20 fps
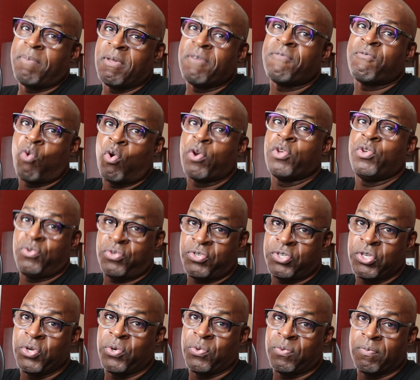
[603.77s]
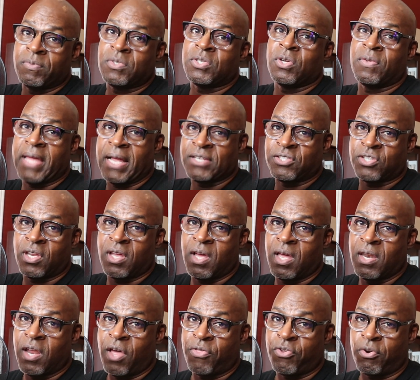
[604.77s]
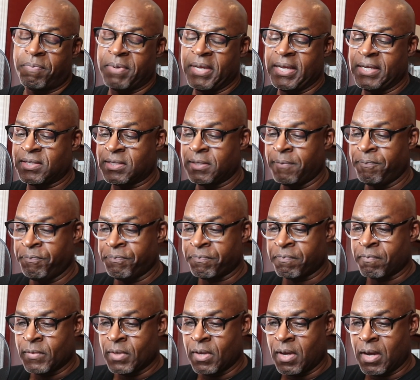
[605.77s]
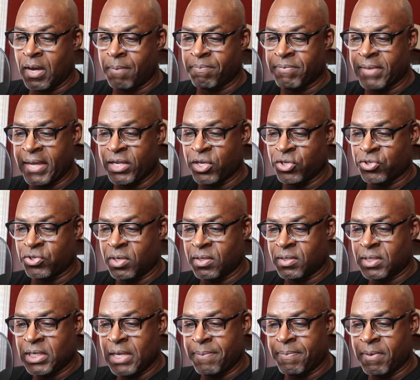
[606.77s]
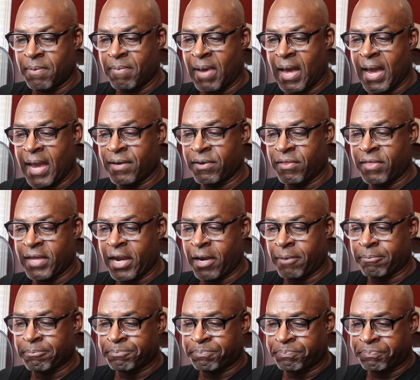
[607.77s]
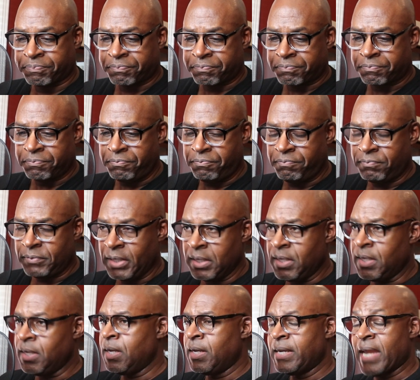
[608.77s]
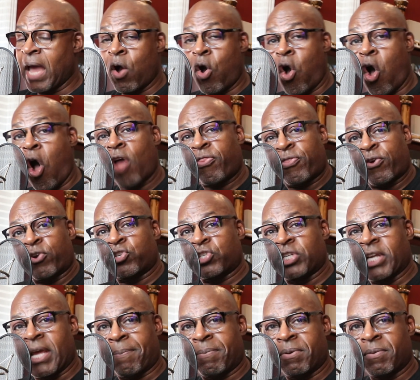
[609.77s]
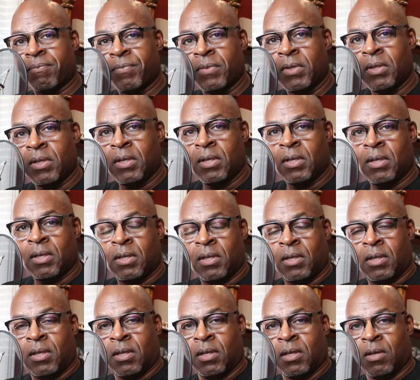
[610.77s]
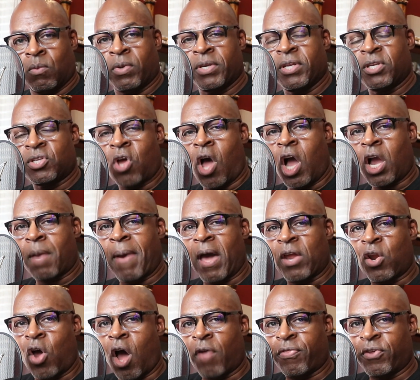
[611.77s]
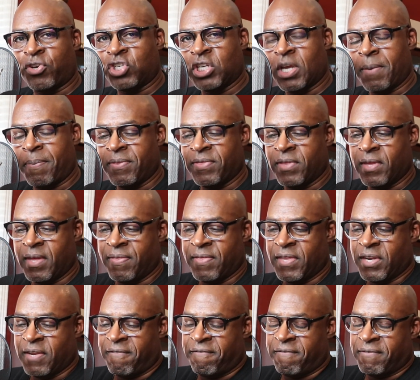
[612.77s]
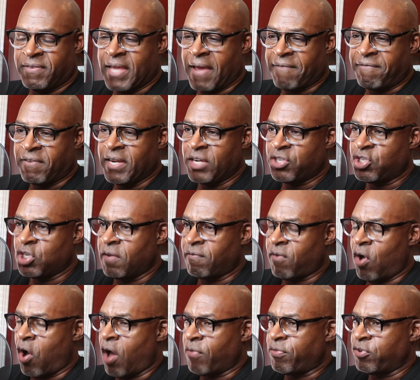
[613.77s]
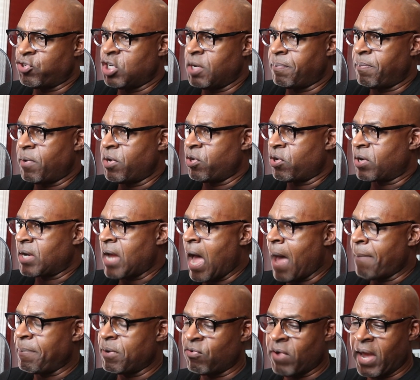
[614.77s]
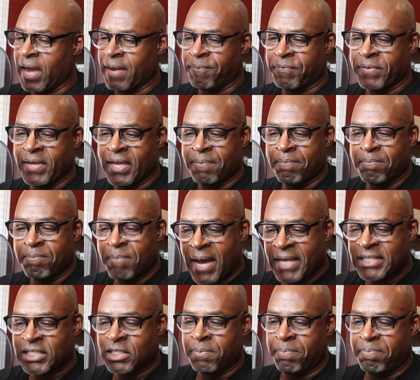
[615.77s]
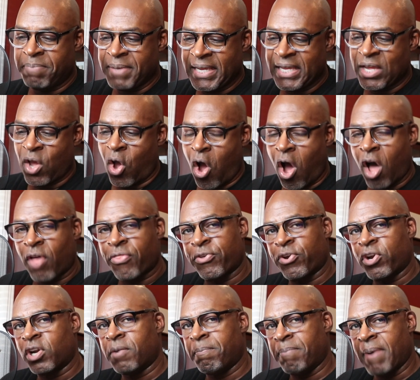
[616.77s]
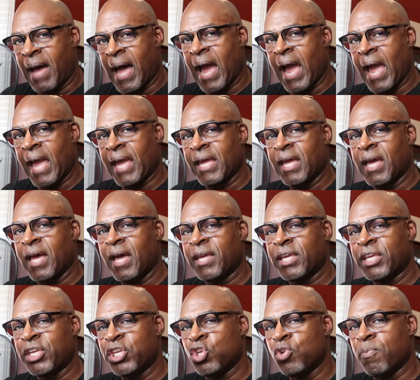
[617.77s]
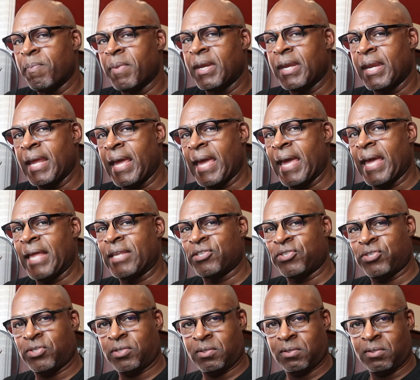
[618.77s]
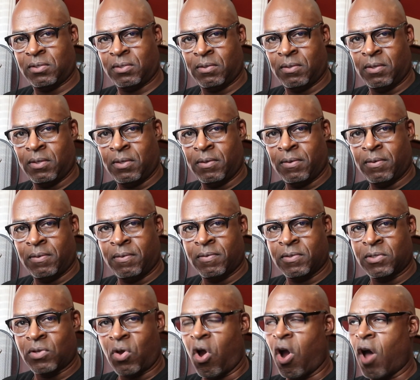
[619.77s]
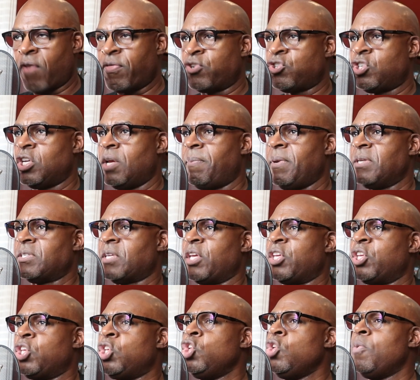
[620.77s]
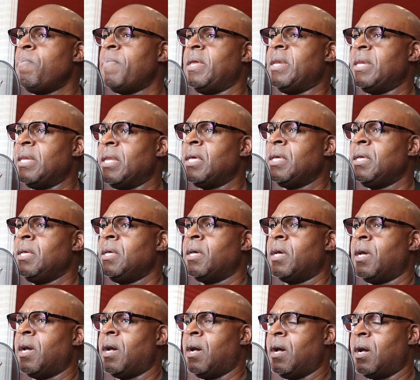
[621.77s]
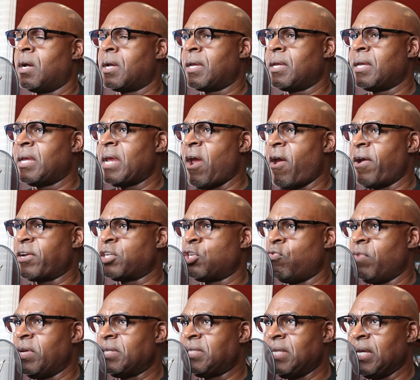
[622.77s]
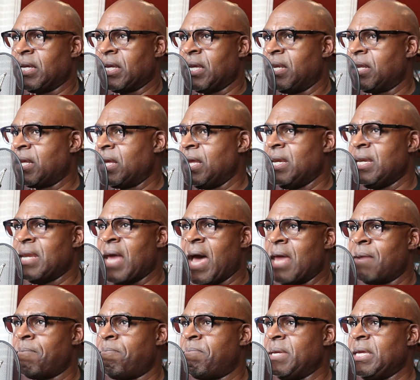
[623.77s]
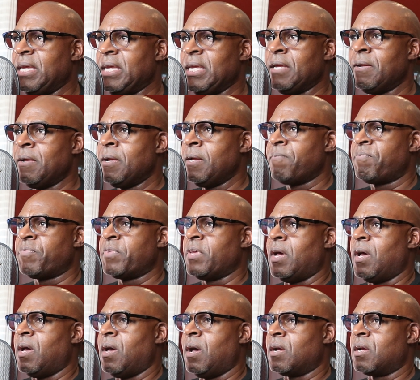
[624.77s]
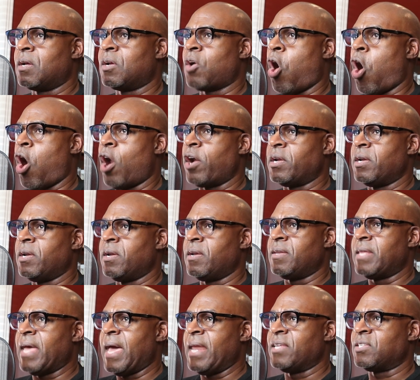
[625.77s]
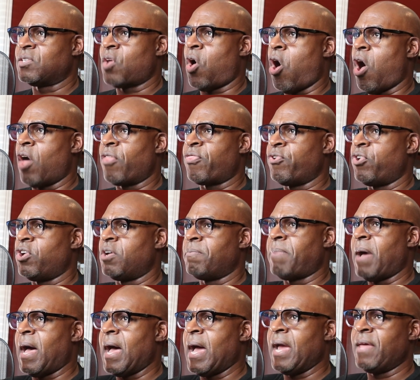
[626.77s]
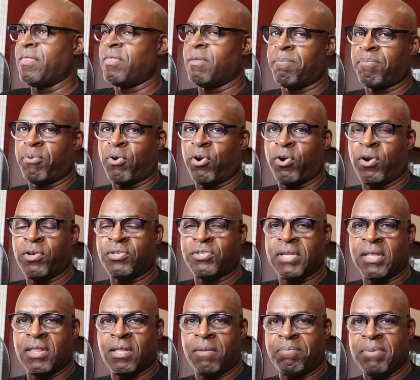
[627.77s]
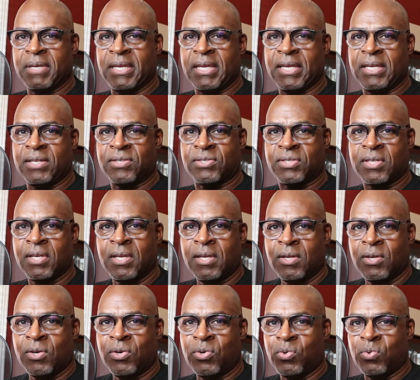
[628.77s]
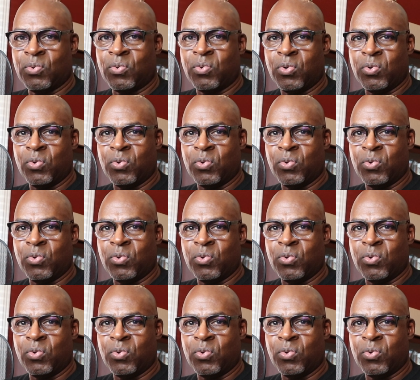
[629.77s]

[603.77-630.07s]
before you sue. So that's another piece that you should keep in mind there. Now, authorship. When you talk about authorship and the definition of authorship under copyright, it must be authored by human hands. So authorship is a human characteristic. It cannot be a garden that is authored by the birds and the bees who